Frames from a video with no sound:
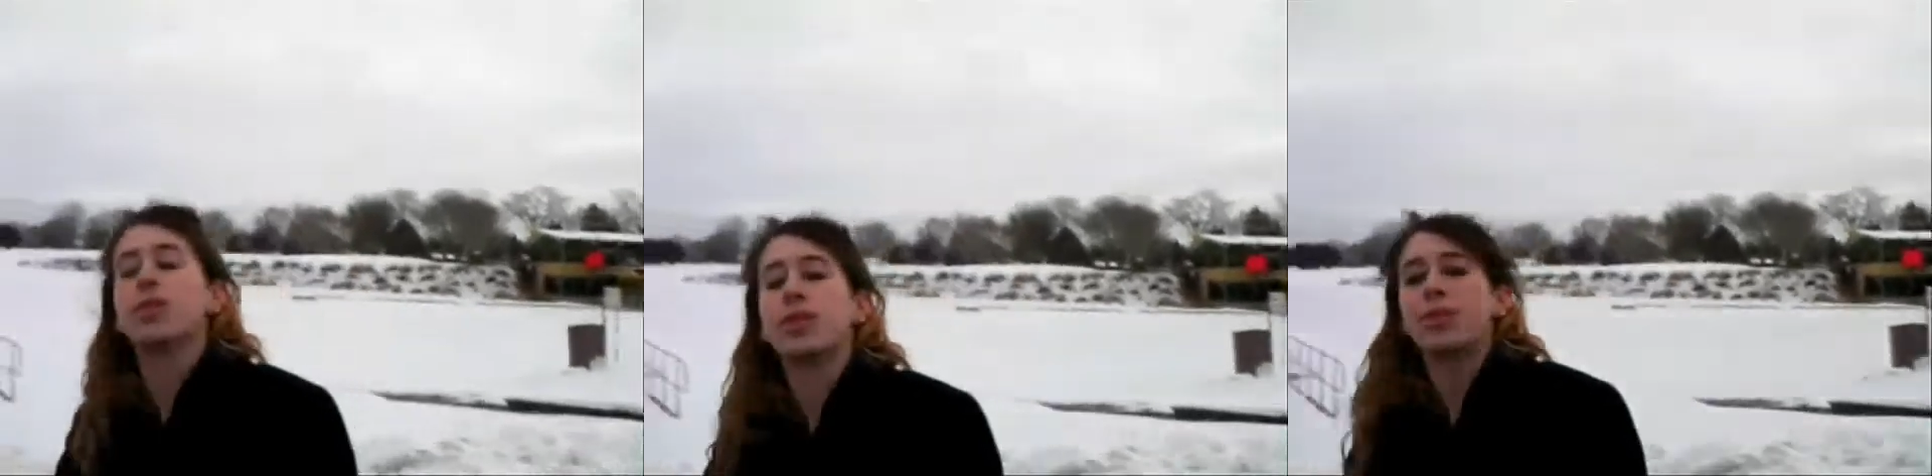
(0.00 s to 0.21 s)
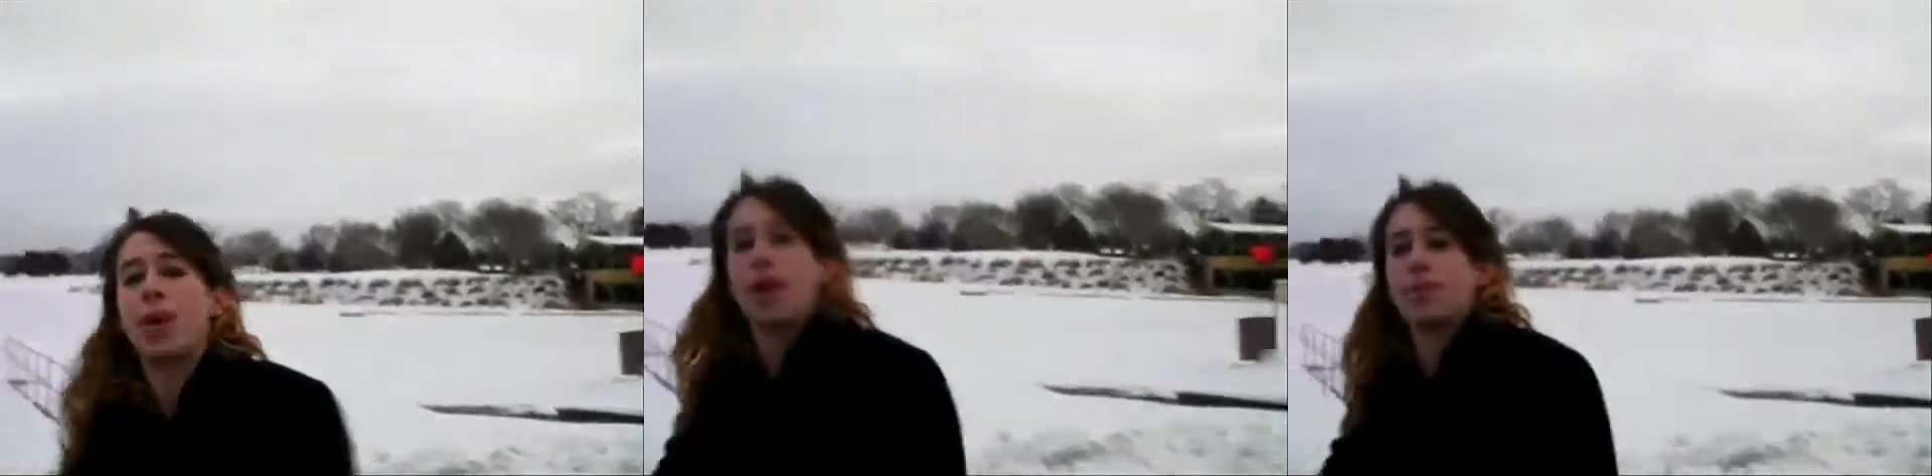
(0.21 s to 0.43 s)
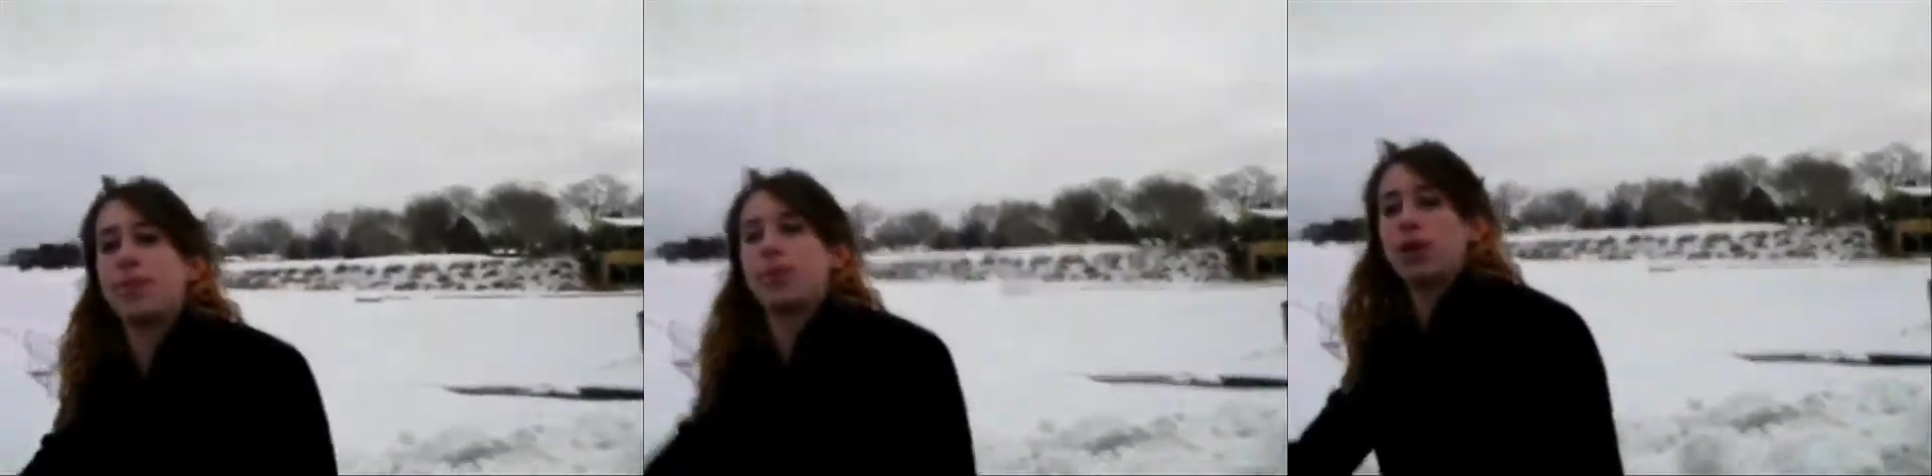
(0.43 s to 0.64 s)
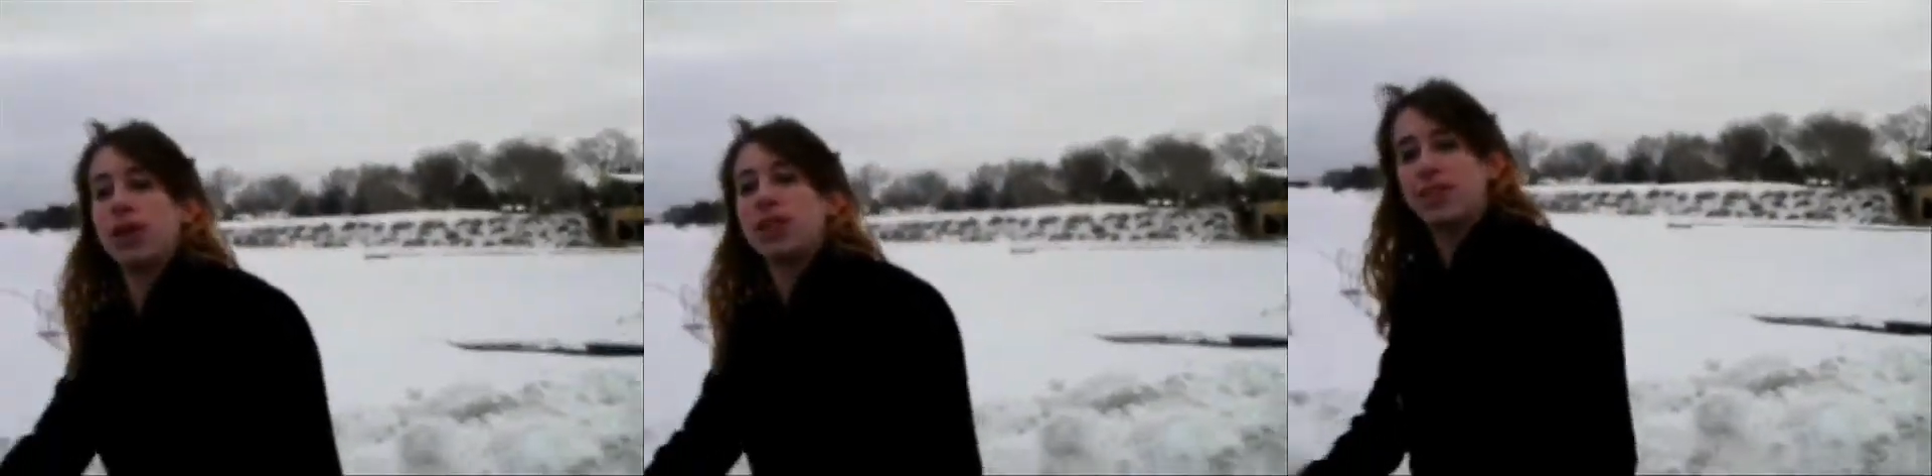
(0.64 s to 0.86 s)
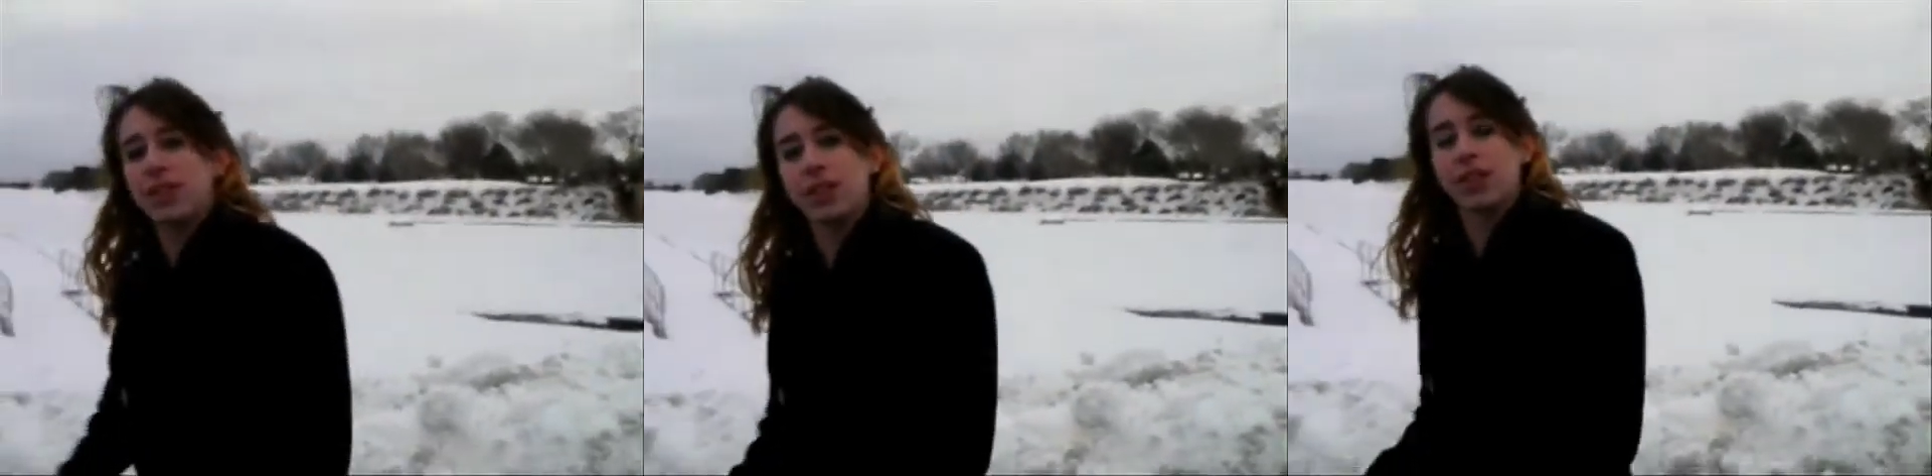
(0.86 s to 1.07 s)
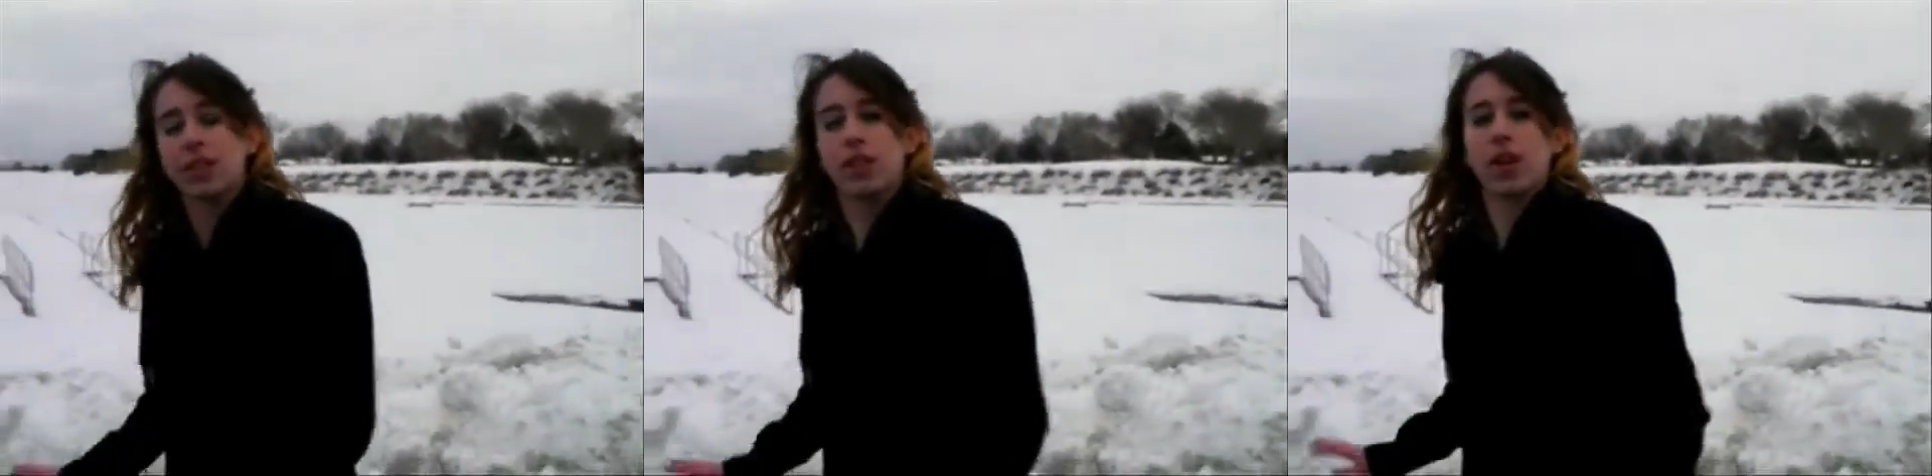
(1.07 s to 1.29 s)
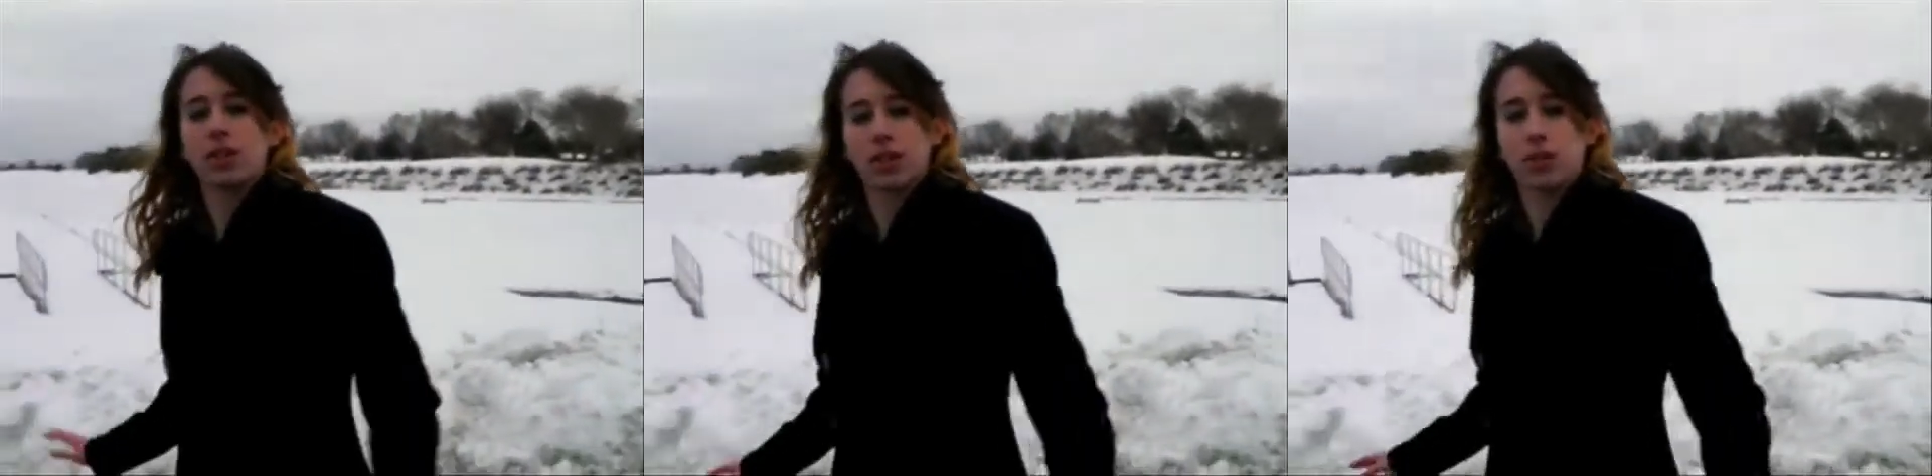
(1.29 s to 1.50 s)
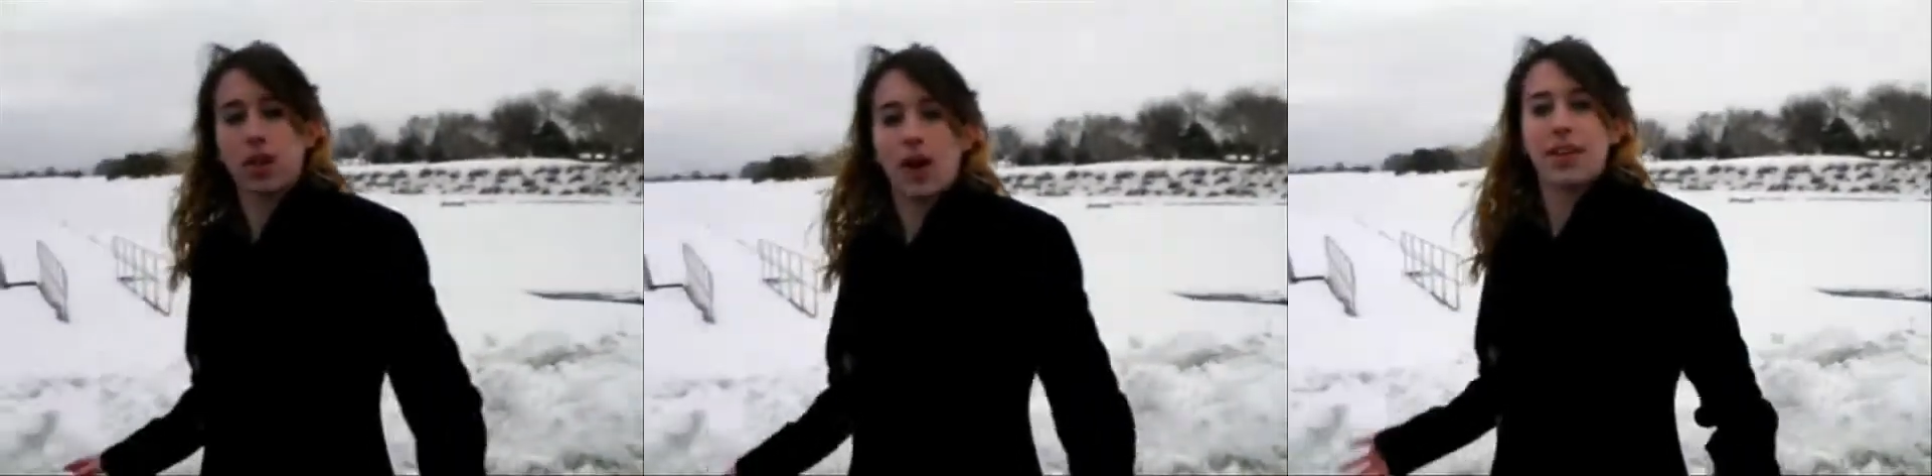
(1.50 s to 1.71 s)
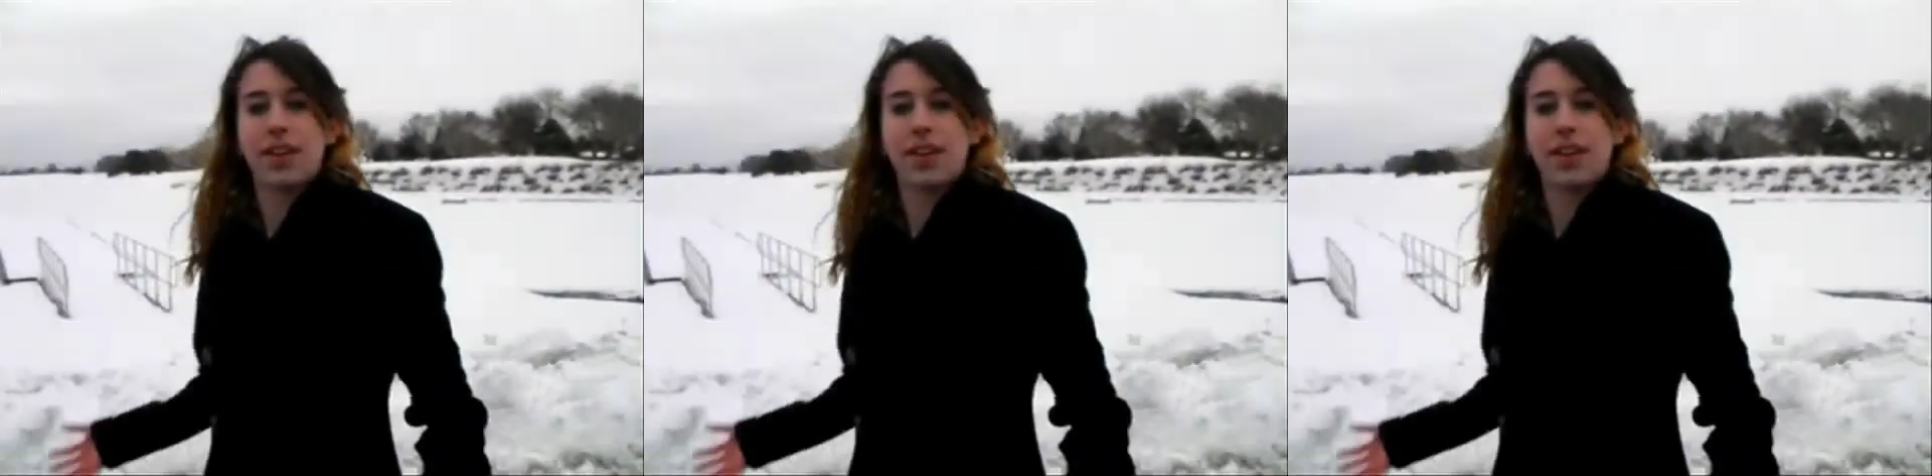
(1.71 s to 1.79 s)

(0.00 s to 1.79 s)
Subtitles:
can spread it more evenly along the ground